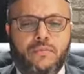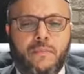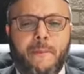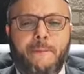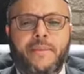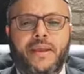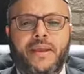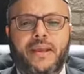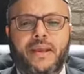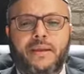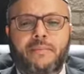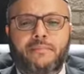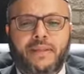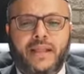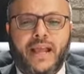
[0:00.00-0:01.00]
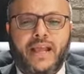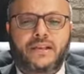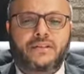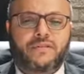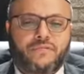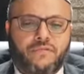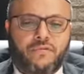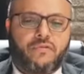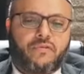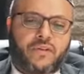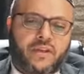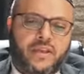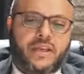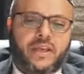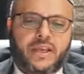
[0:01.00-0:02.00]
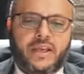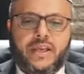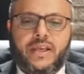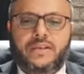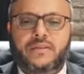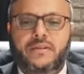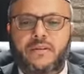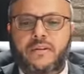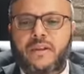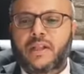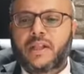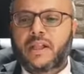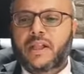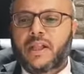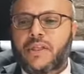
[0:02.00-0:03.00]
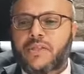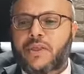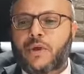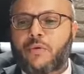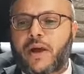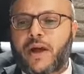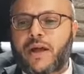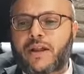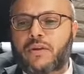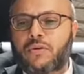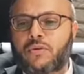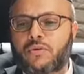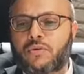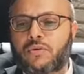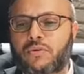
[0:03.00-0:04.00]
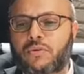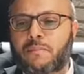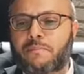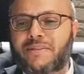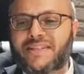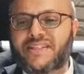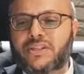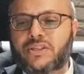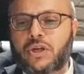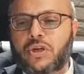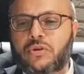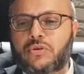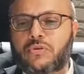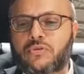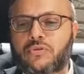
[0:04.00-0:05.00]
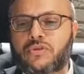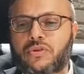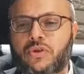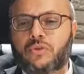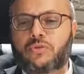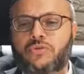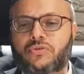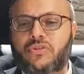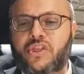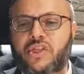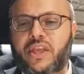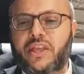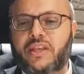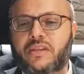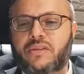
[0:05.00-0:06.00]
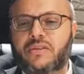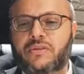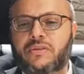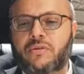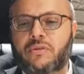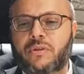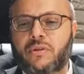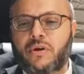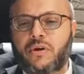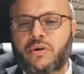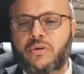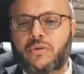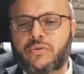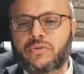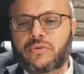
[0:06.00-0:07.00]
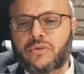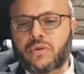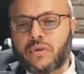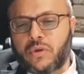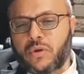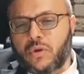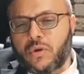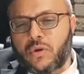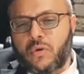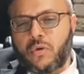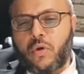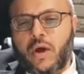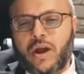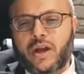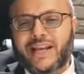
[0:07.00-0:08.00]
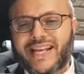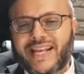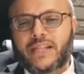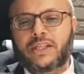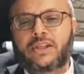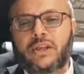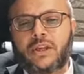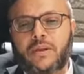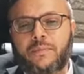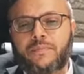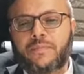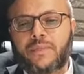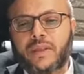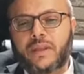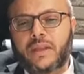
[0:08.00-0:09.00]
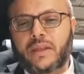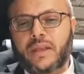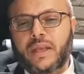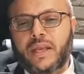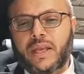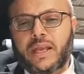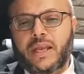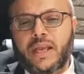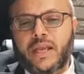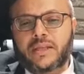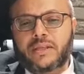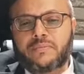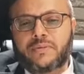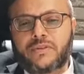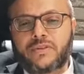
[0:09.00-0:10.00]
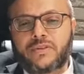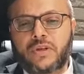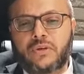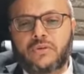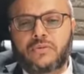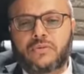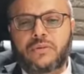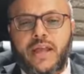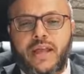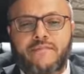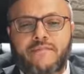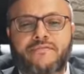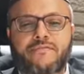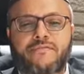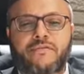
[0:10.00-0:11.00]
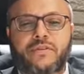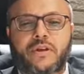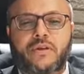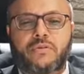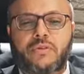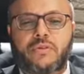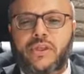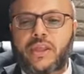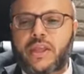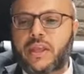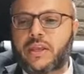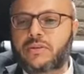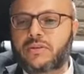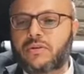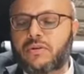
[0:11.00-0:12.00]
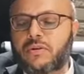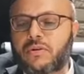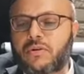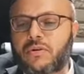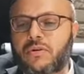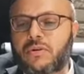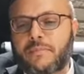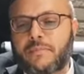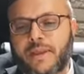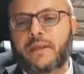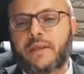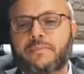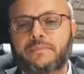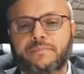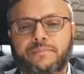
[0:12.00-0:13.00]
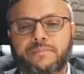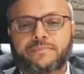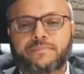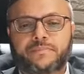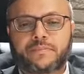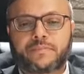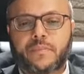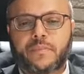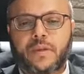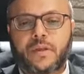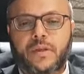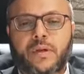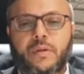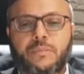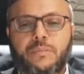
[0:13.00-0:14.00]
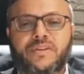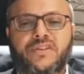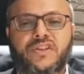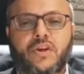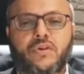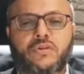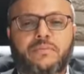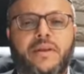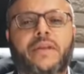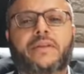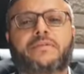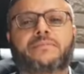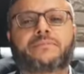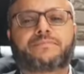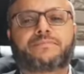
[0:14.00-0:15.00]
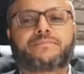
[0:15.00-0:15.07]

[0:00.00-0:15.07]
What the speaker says: be blessed, for He is the one who bestows good things on those who are guilty. He has bestowed every good things on me. You know what bestowed mean?